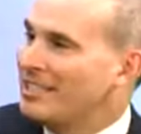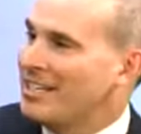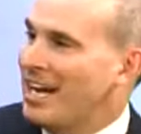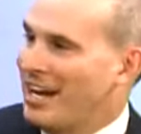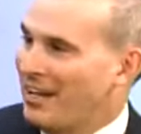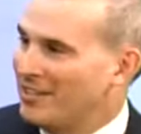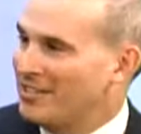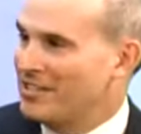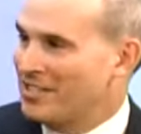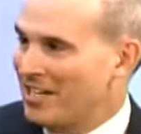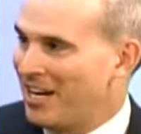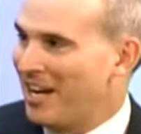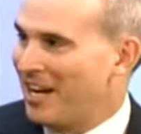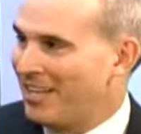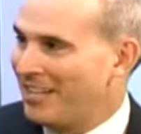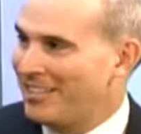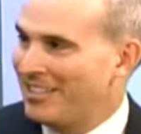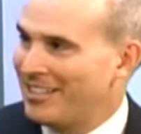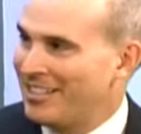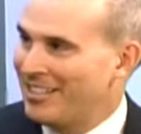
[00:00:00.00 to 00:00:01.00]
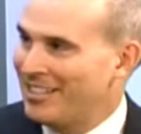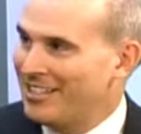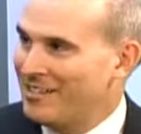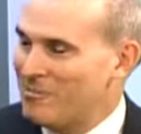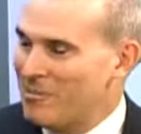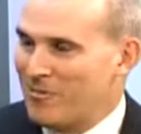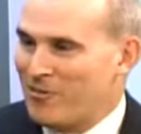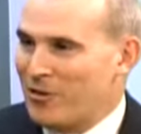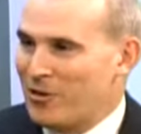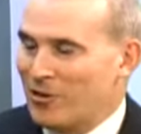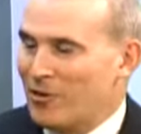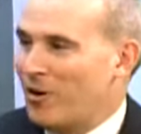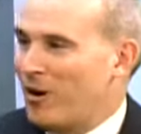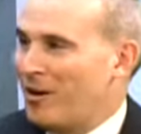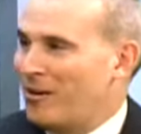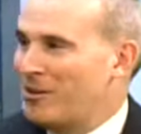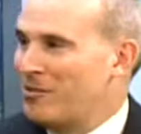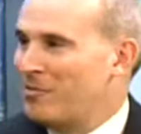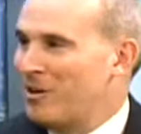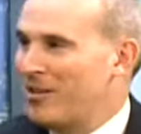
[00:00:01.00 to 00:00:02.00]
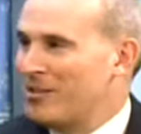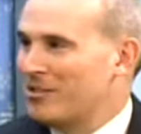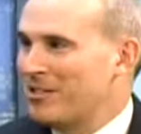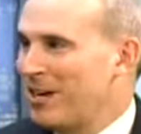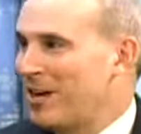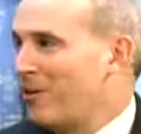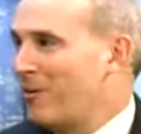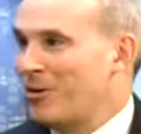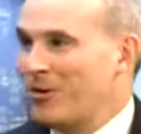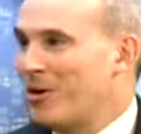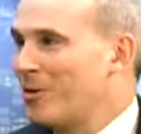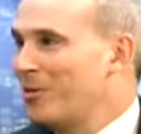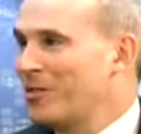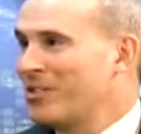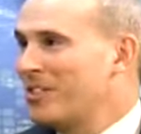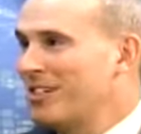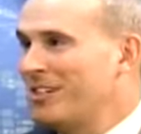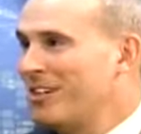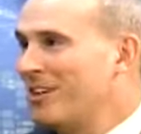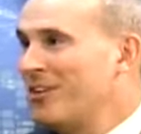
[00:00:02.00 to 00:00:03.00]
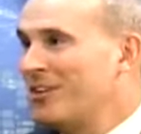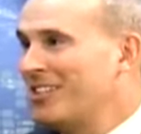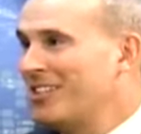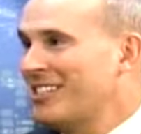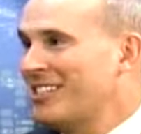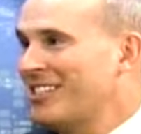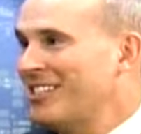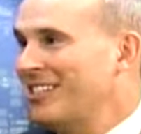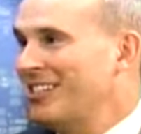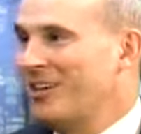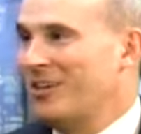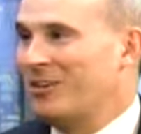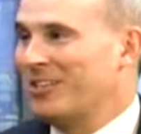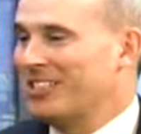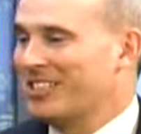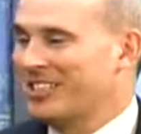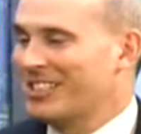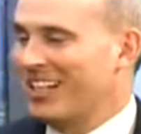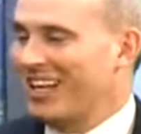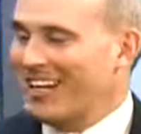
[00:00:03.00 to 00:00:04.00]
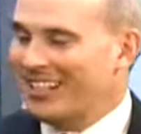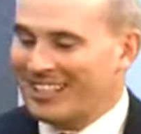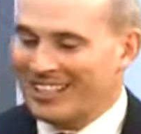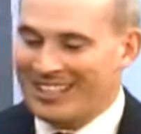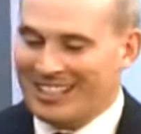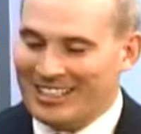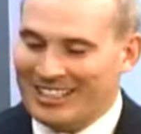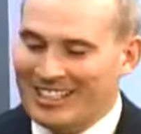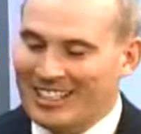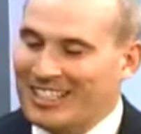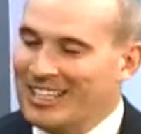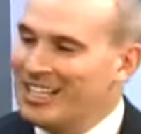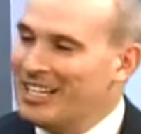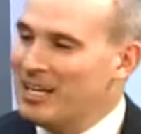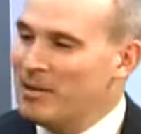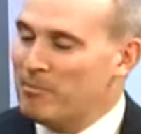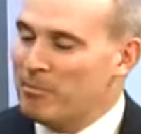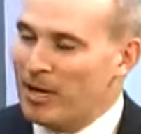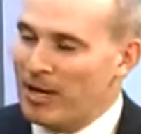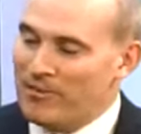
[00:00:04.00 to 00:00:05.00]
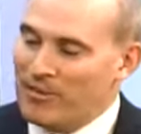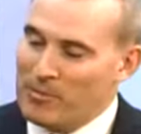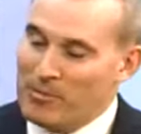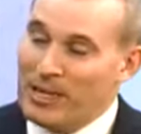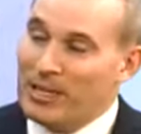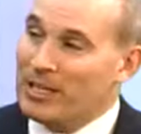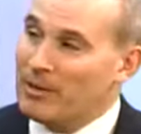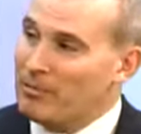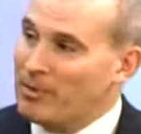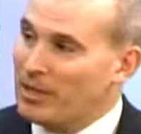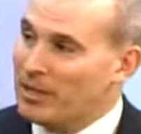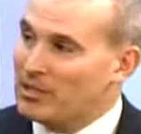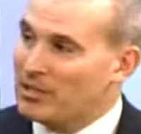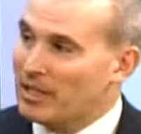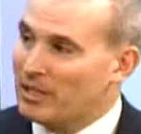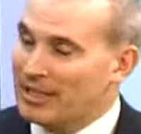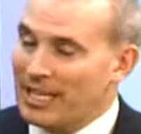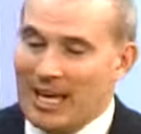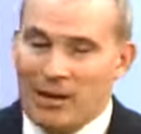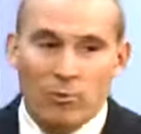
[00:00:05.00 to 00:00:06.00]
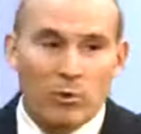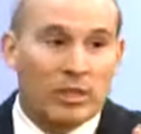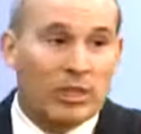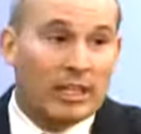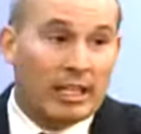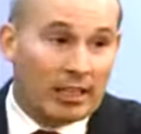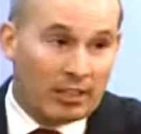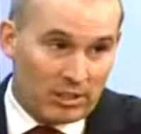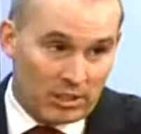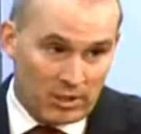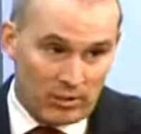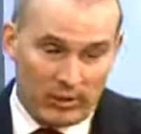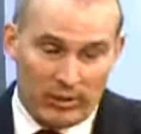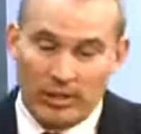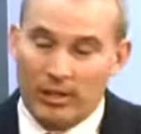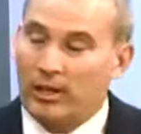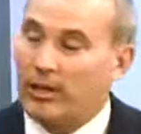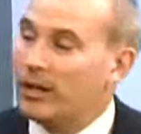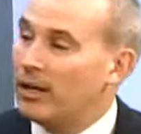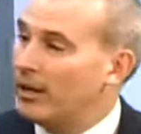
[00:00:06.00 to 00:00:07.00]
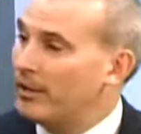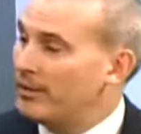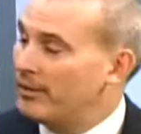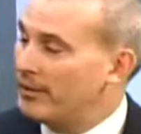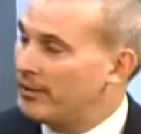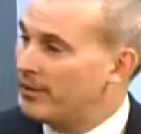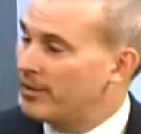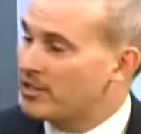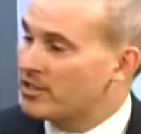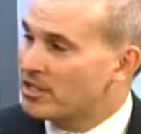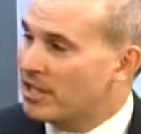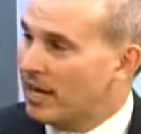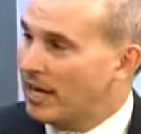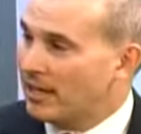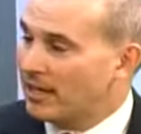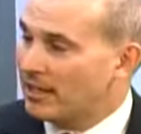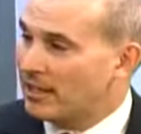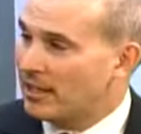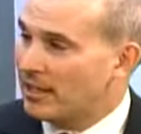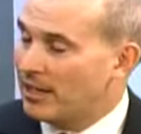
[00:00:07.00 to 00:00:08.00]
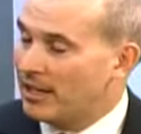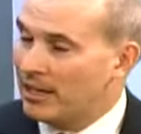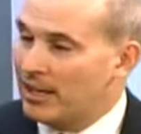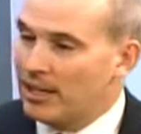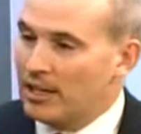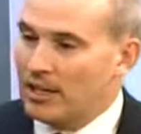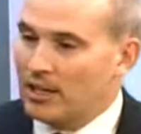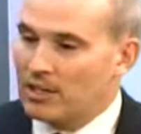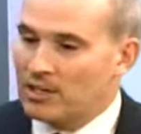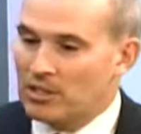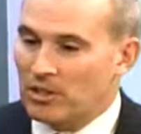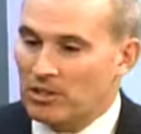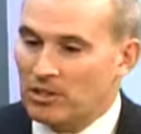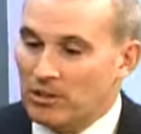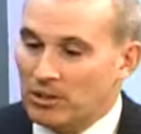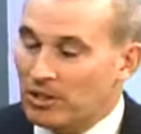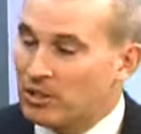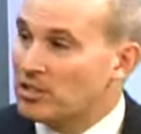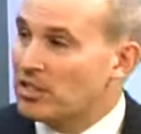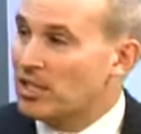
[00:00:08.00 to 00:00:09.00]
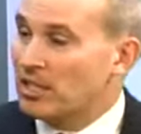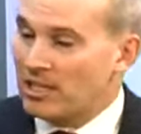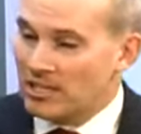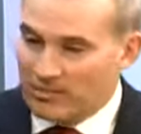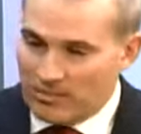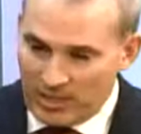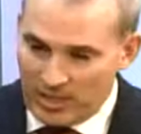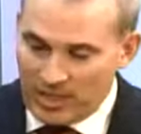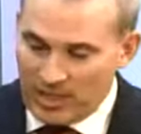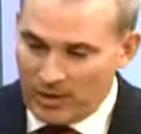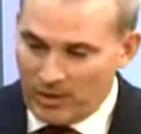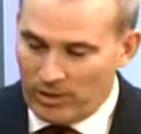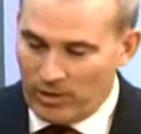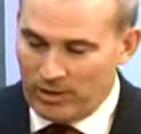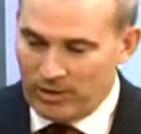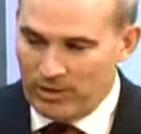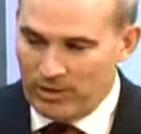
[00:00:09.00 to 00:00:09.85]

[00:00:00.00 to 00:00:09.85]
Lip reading: downside. I mean, if you throw 100 miles an hour, no one's going to notice, no one's clocking it. But if you make a pitch like that, and we'll link to it on the site so you can see this video on